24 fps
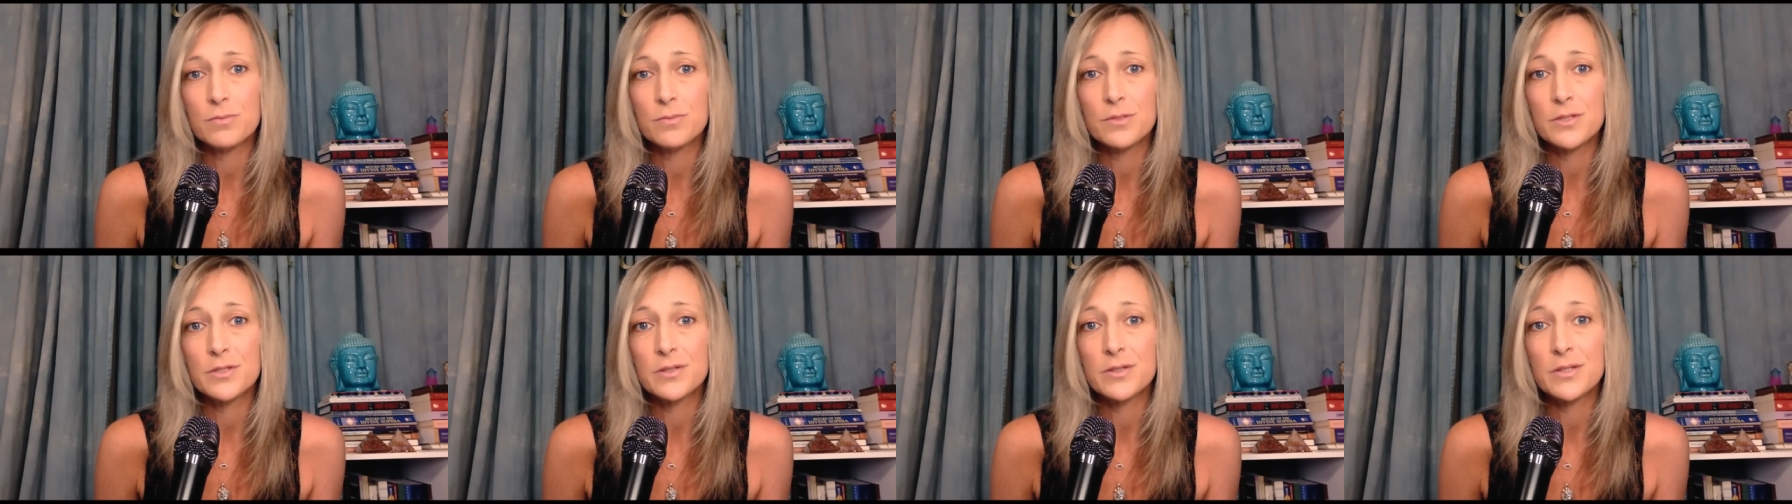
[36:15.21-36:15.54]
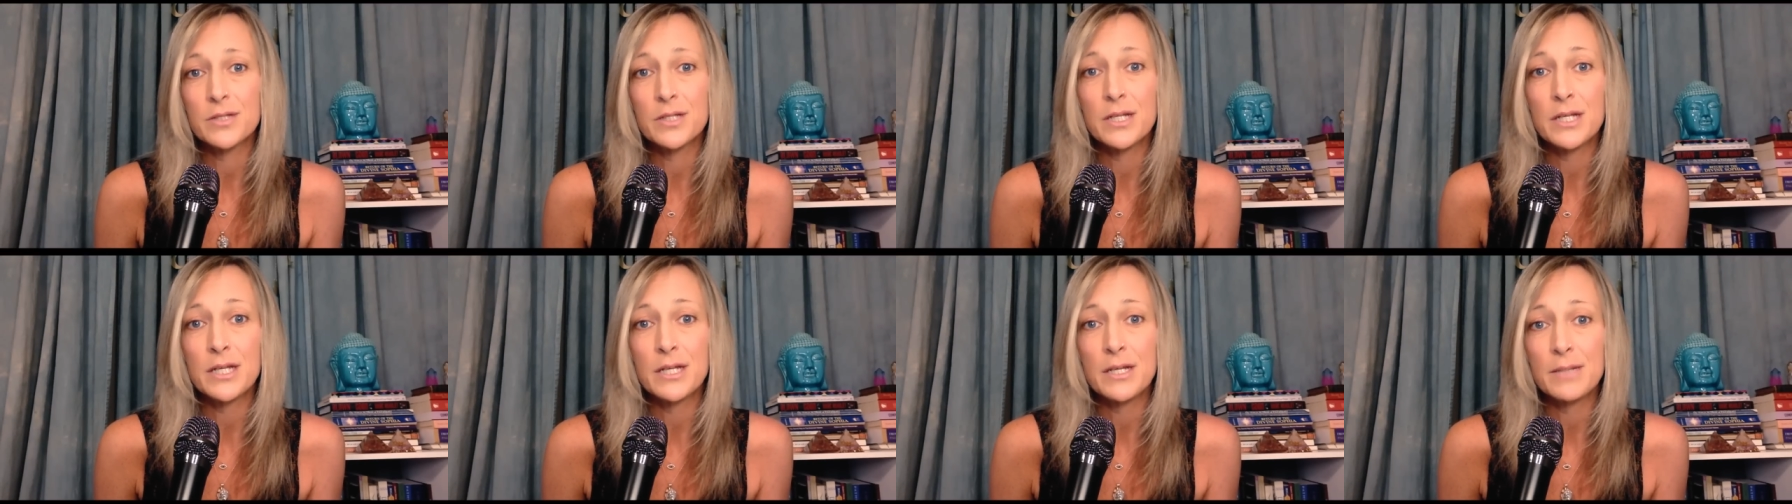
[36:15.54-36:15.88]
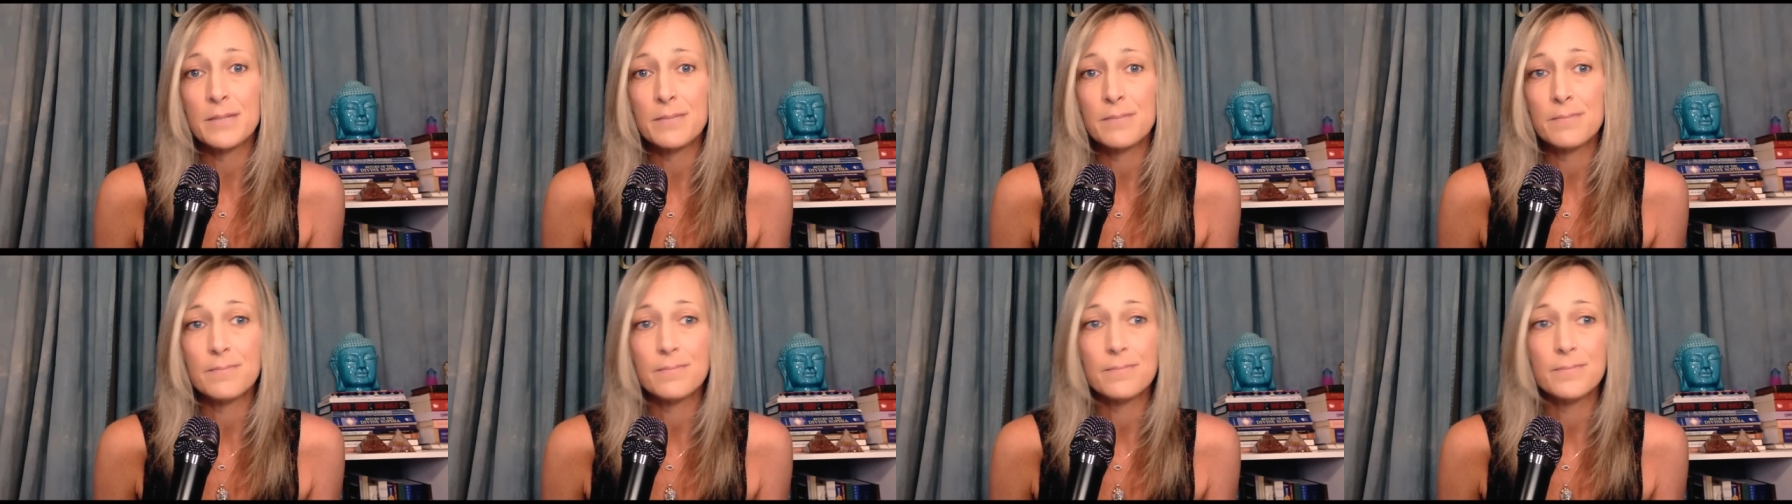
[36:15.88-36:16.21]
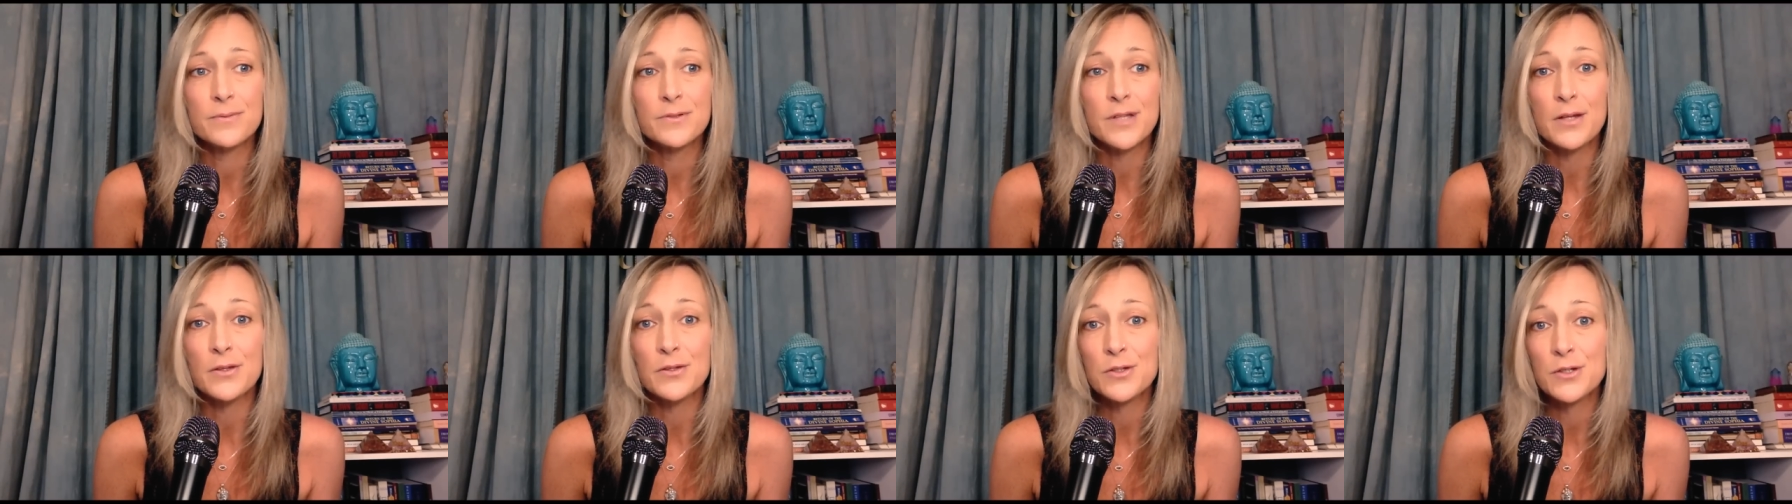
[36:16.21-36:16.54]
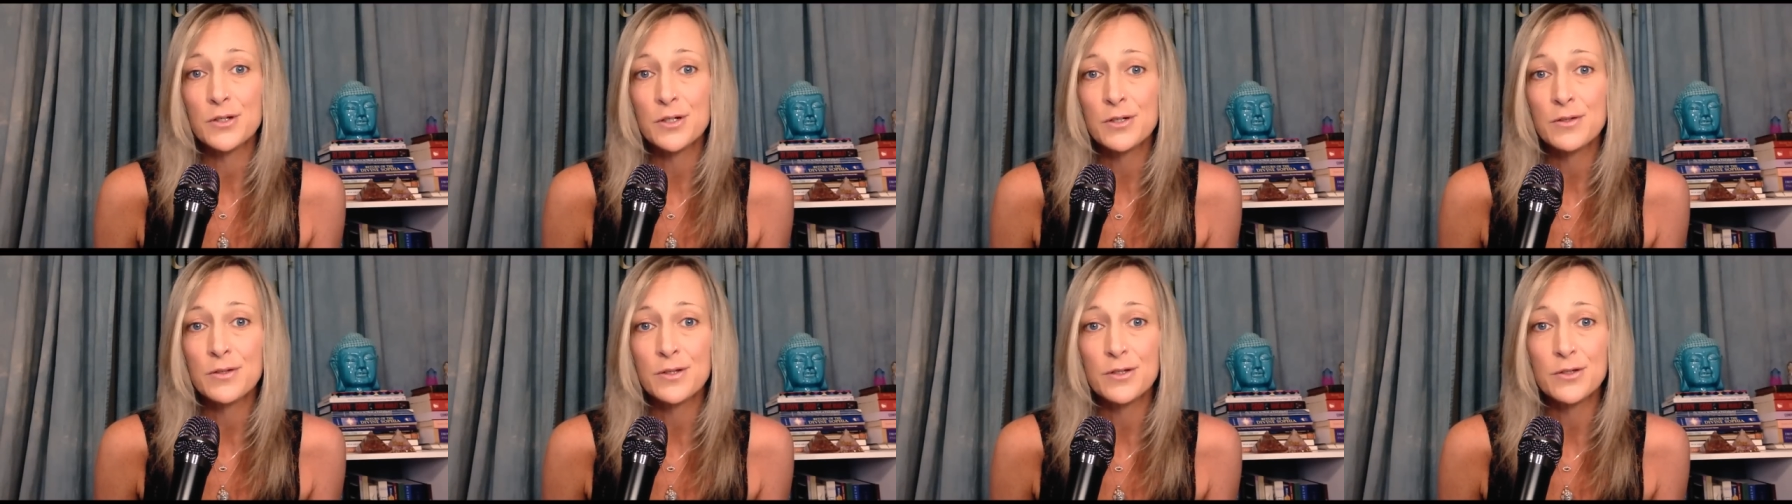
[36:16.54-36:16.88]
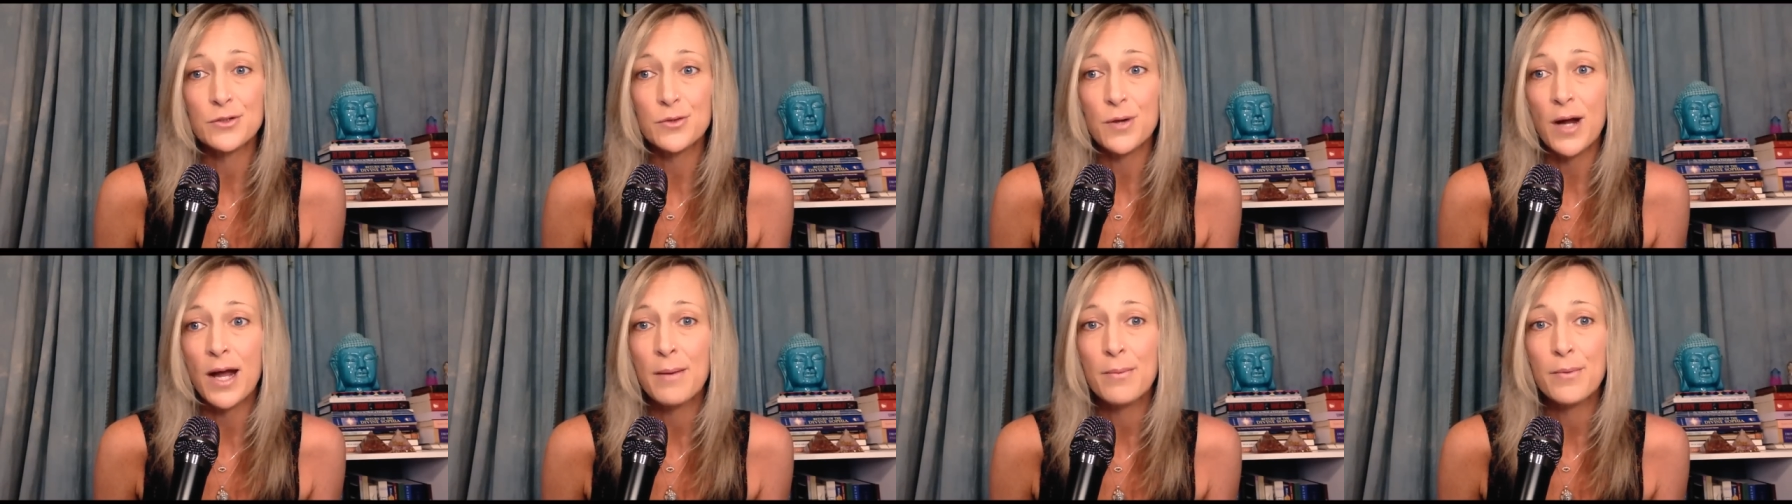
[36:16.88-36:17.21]
city center, the
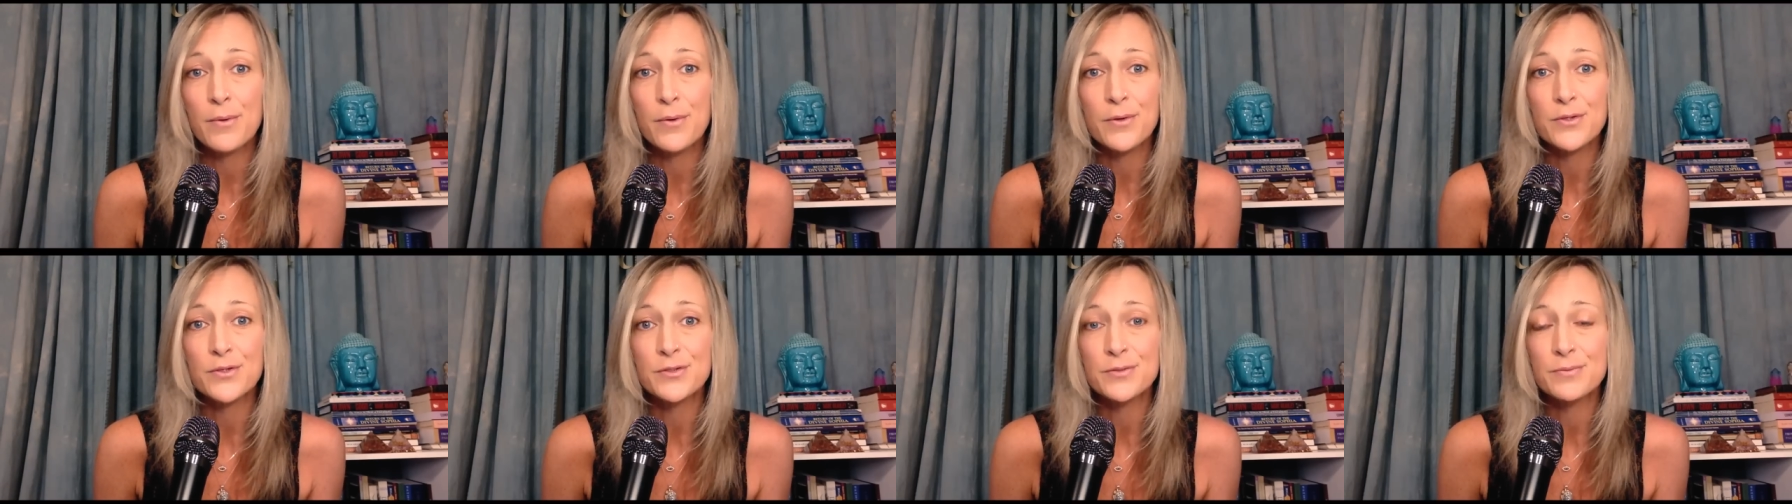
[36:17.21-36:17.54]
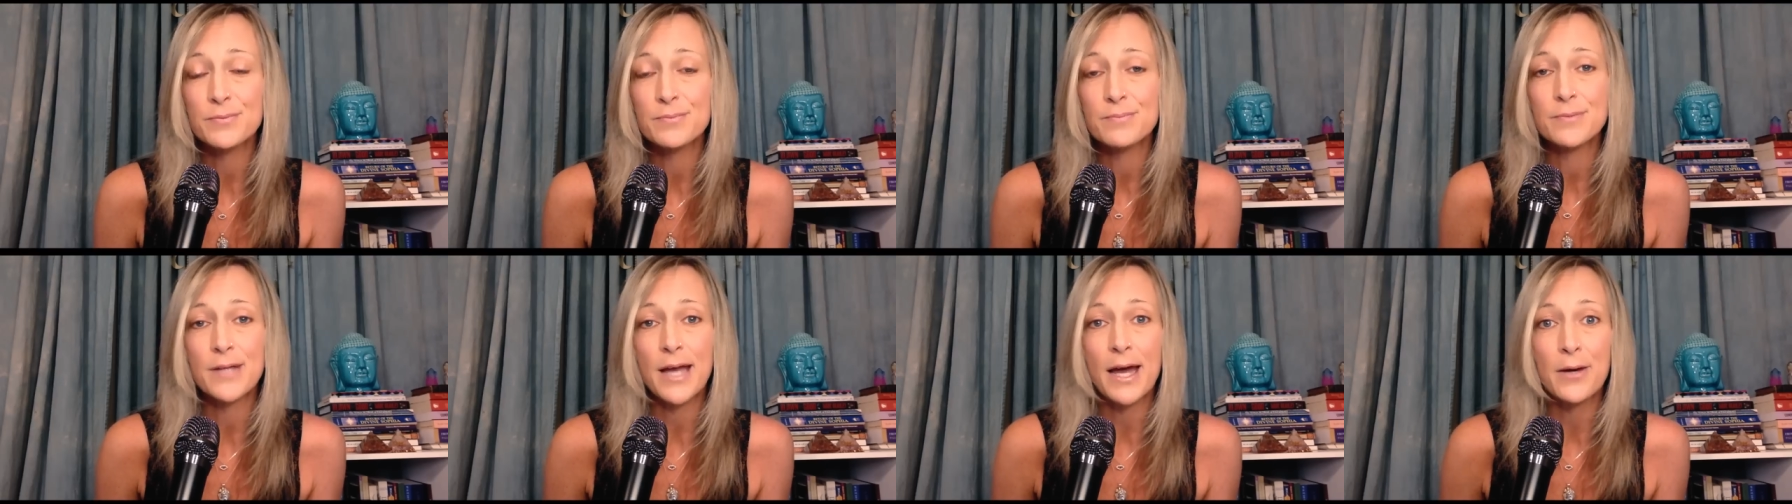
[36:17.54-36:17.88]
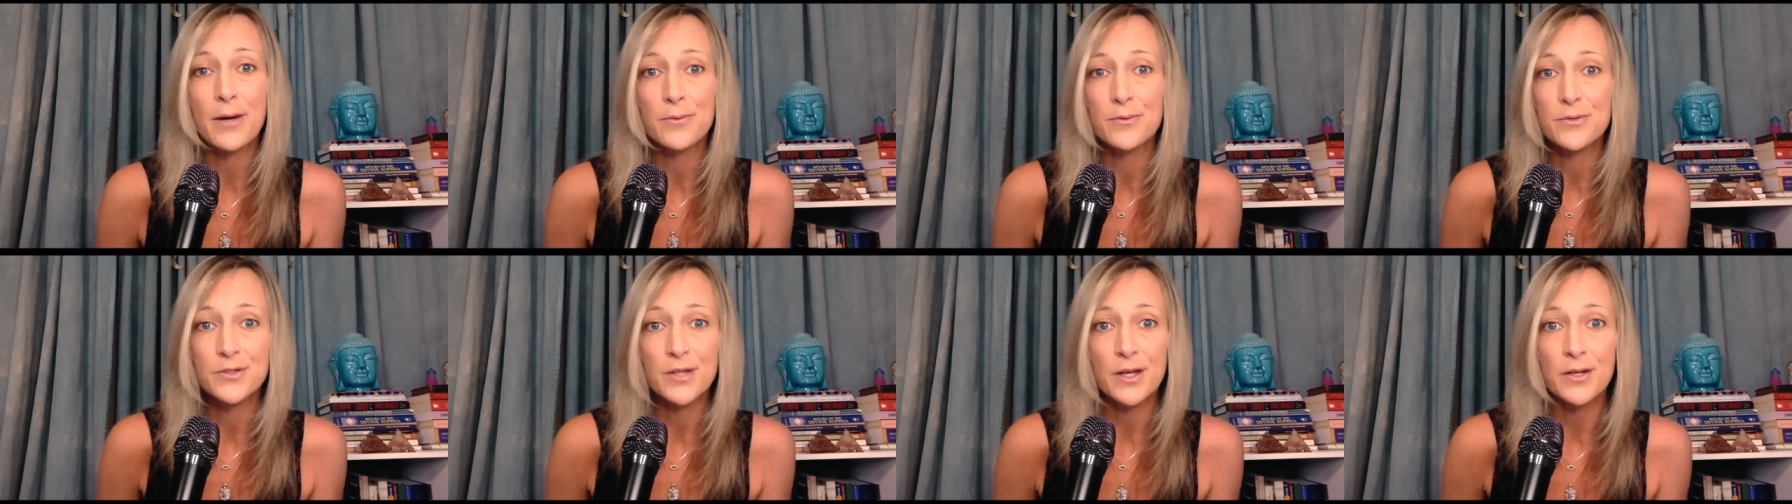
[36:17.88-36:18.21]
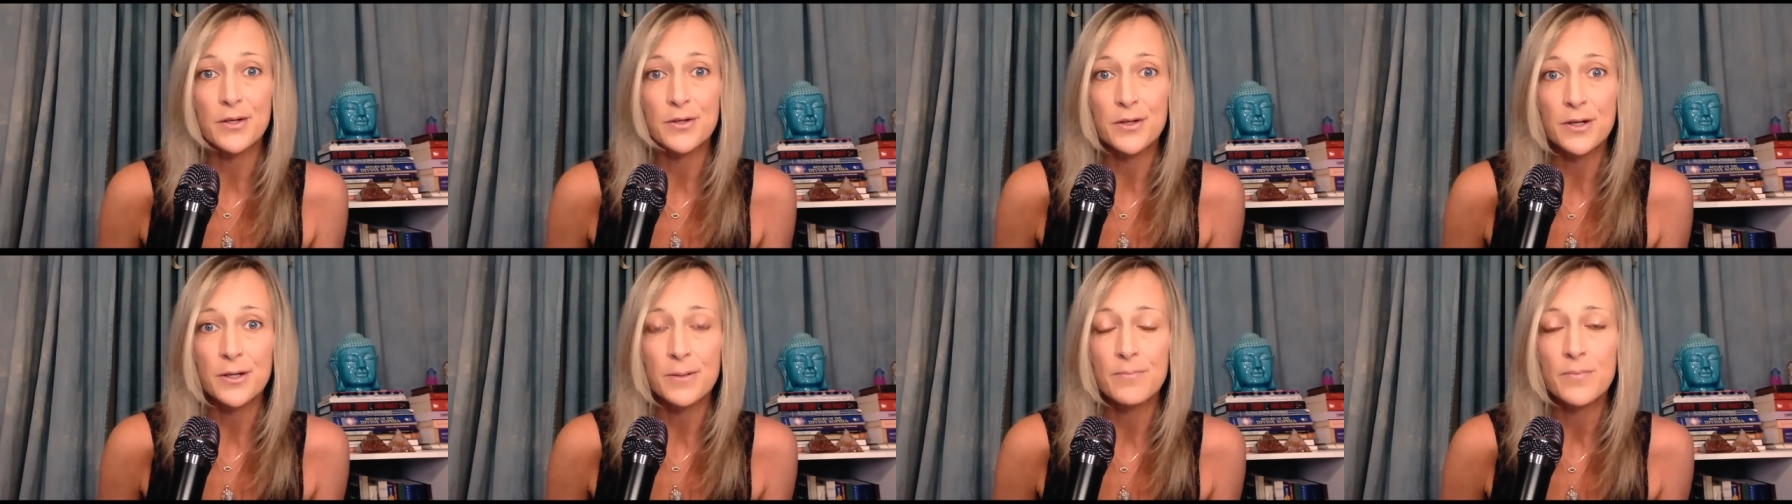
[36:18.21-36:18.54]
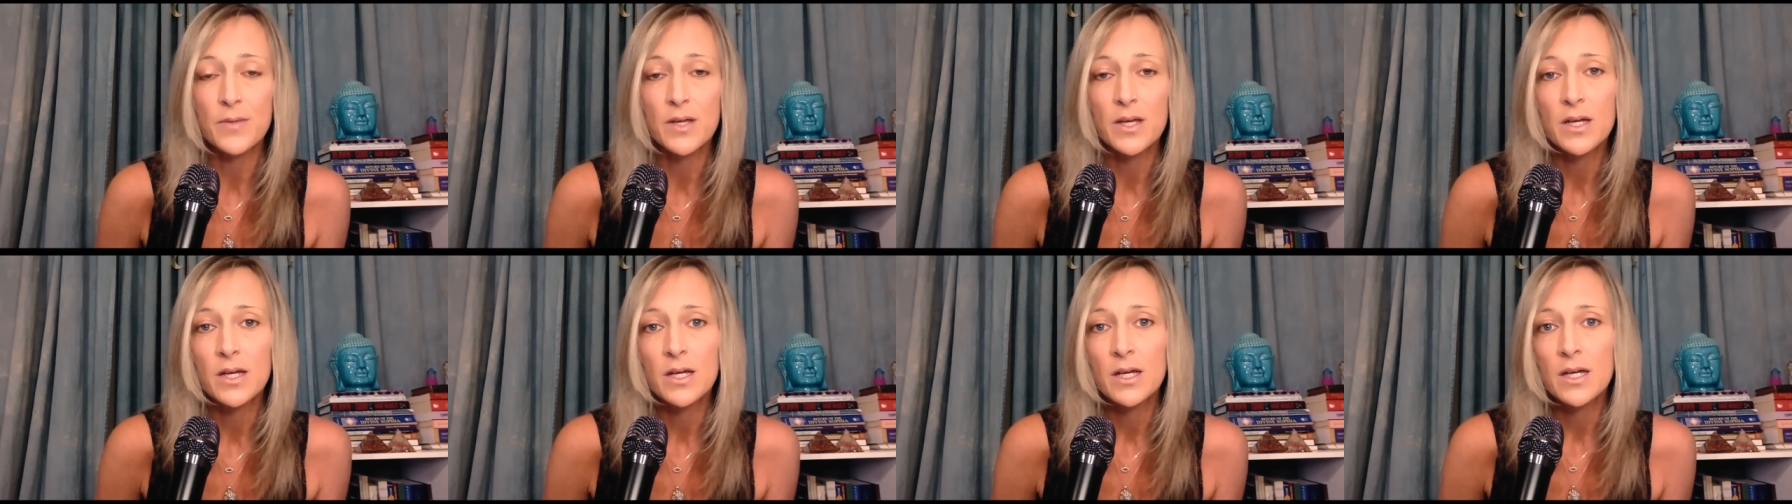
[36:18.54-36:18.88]
tribal town center